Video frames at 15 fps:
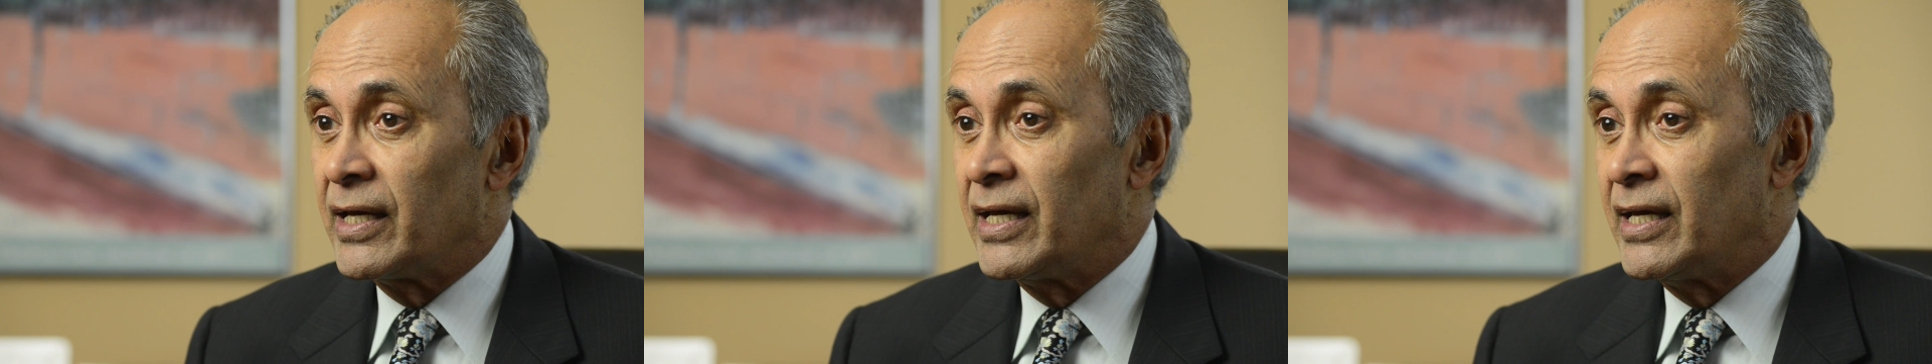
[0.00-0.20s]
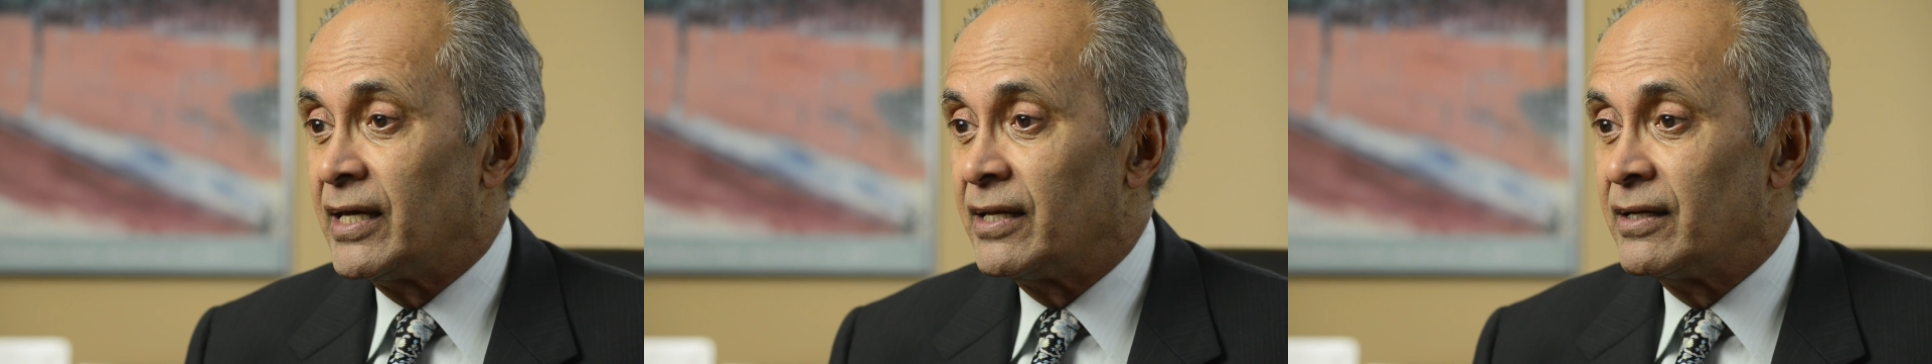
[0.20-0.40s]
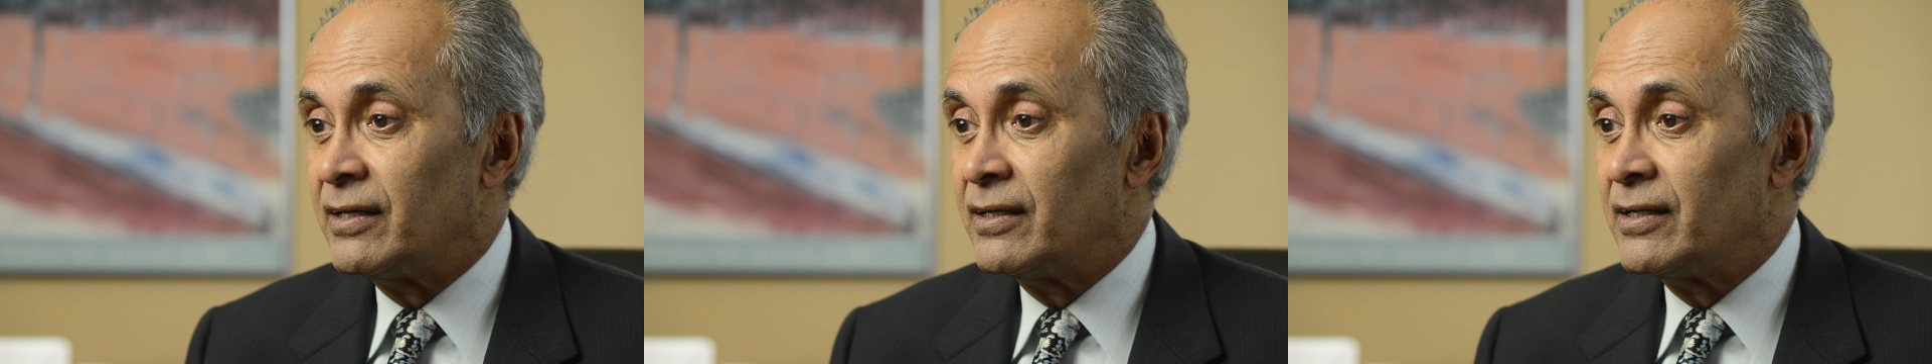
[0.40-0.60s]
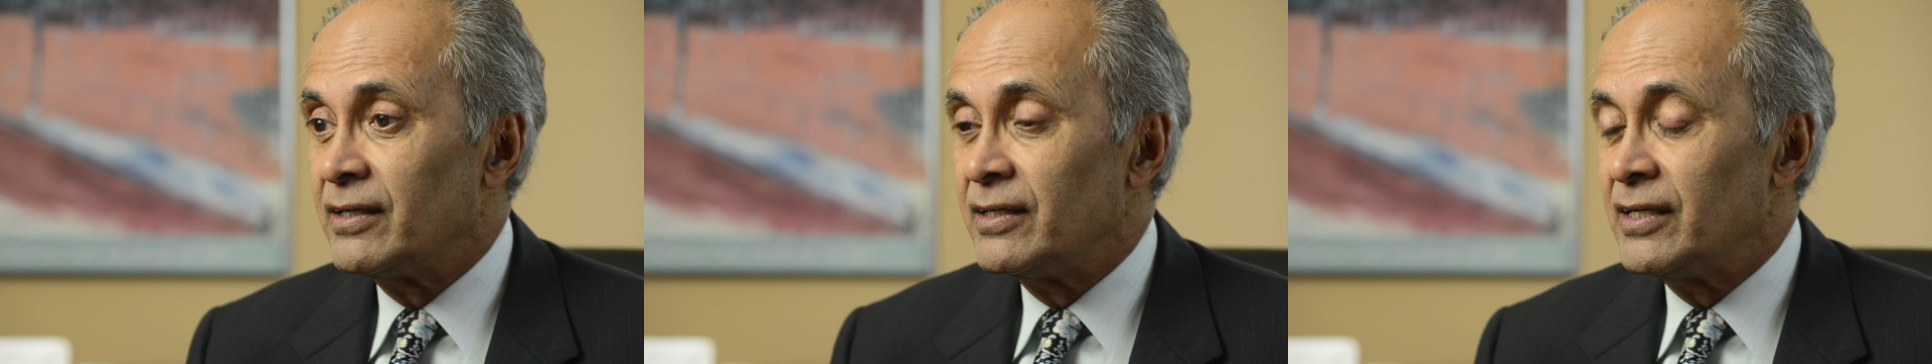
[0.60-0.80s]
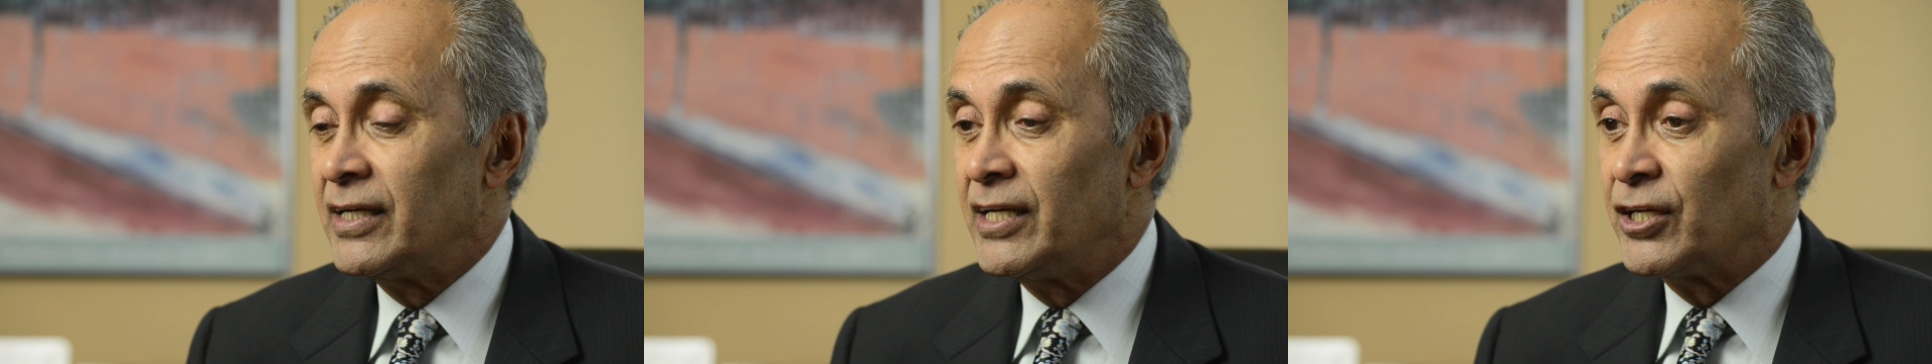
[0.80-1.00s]
in
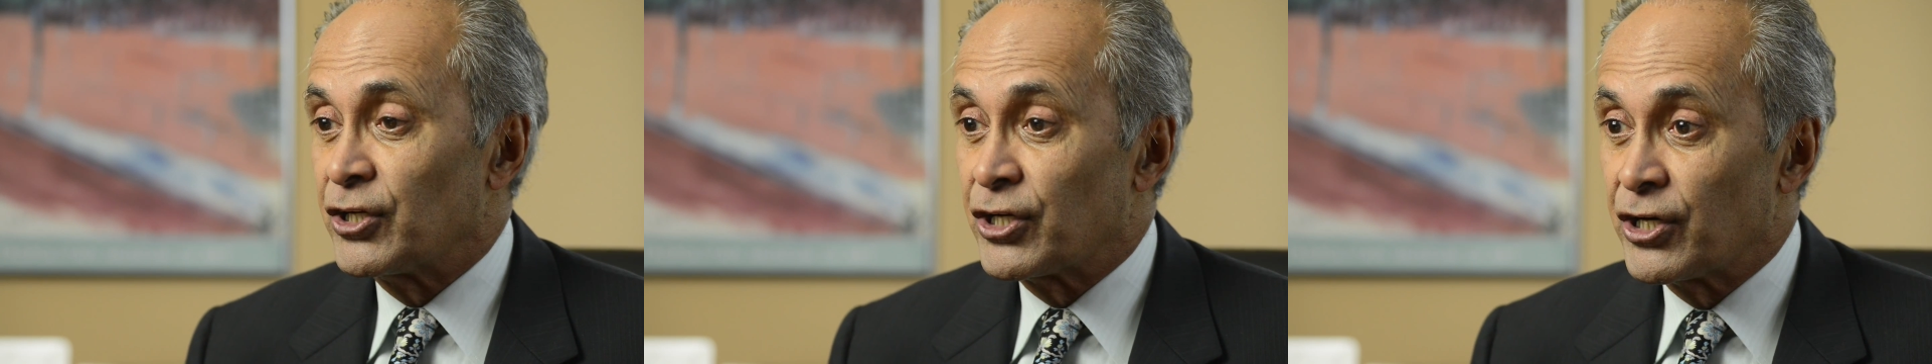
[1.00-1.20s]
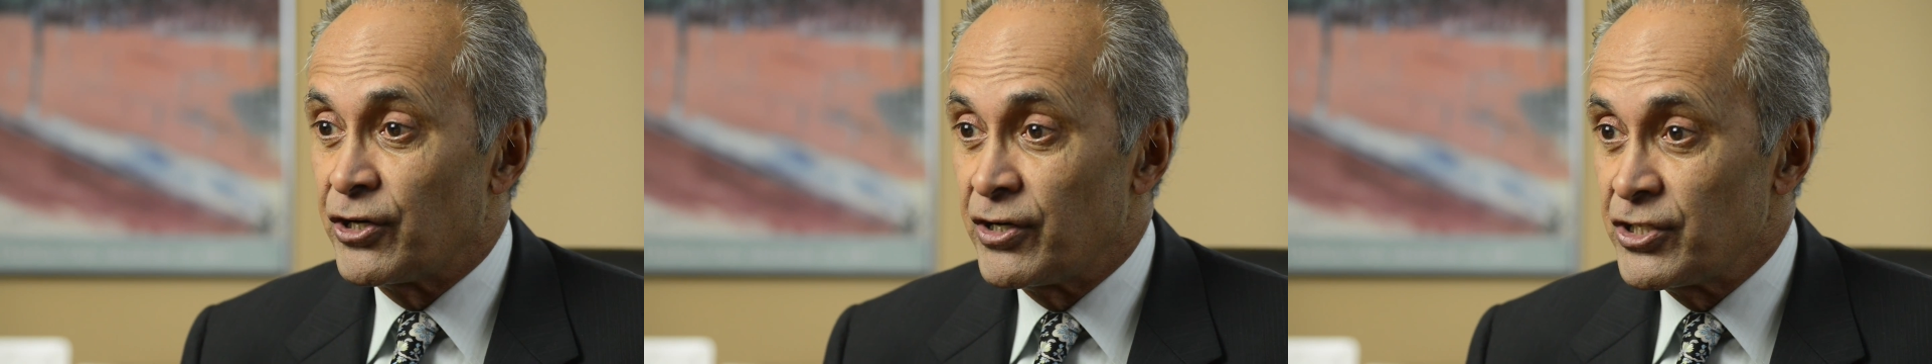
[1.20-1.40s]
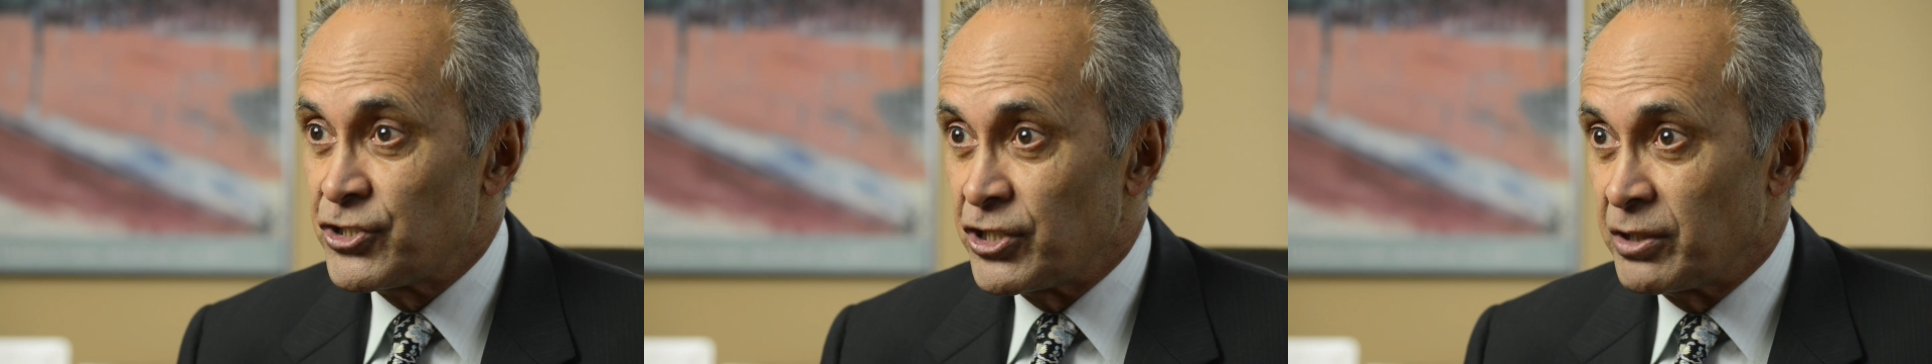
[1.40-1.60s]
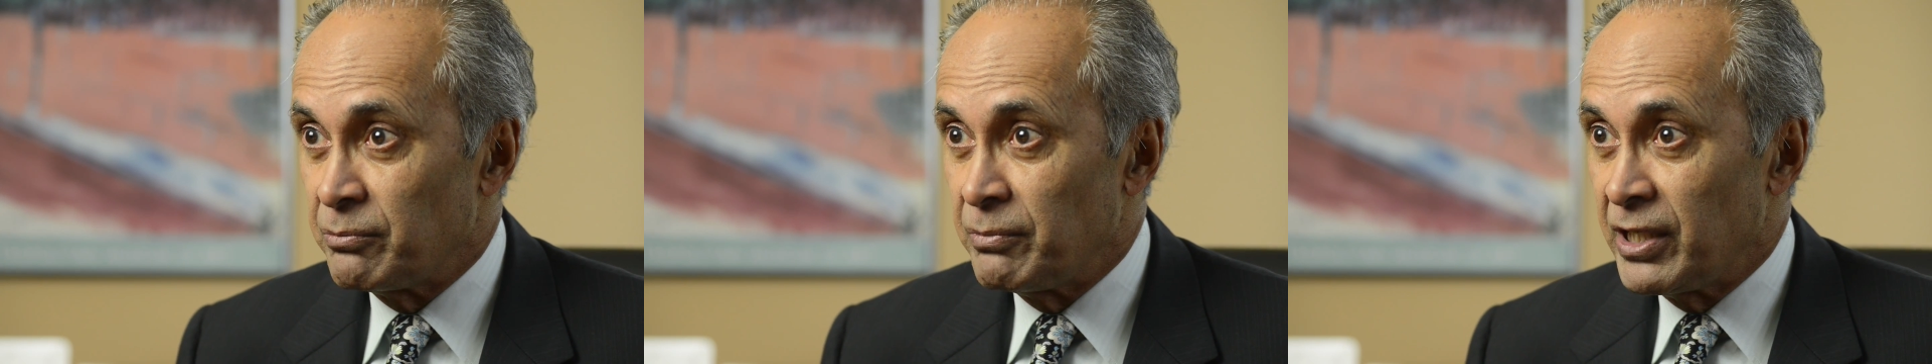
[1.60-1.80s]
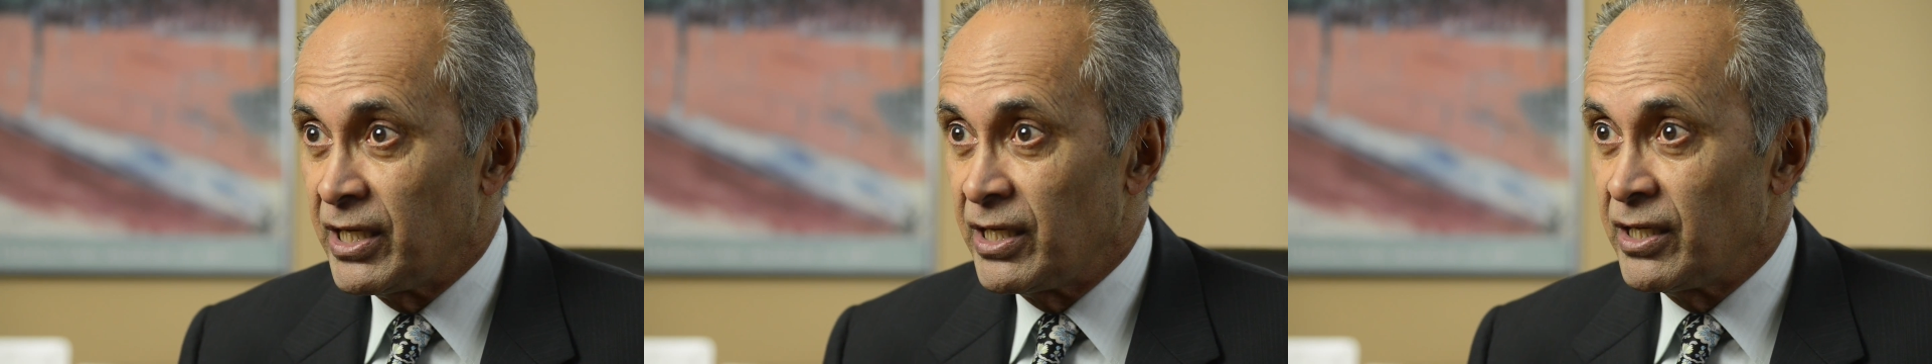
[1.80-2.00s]
encouraging
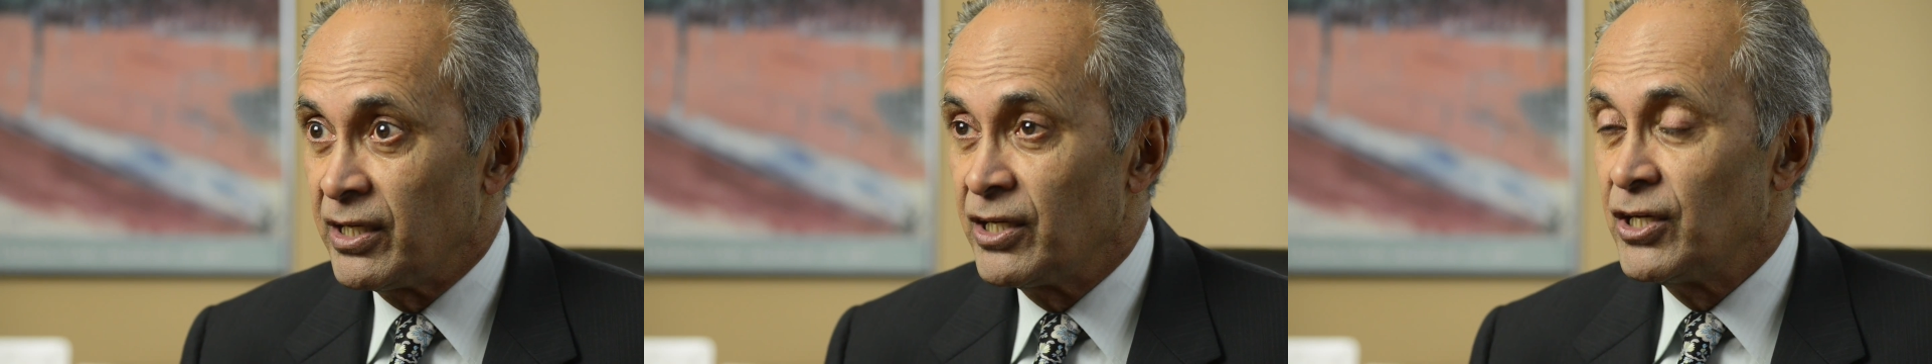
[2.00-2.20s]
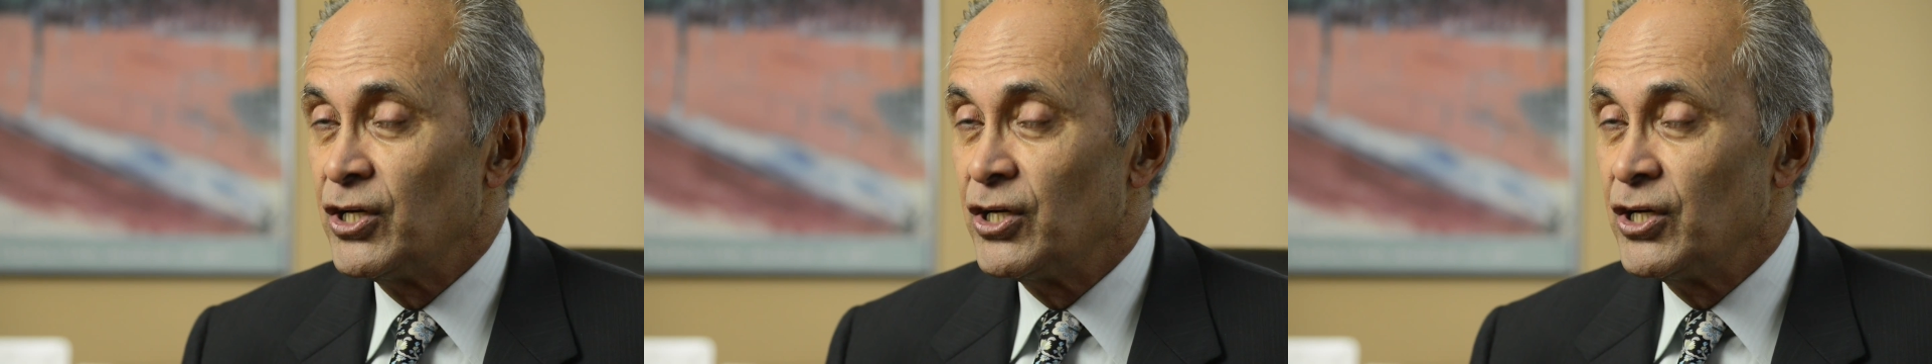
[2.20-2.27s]
me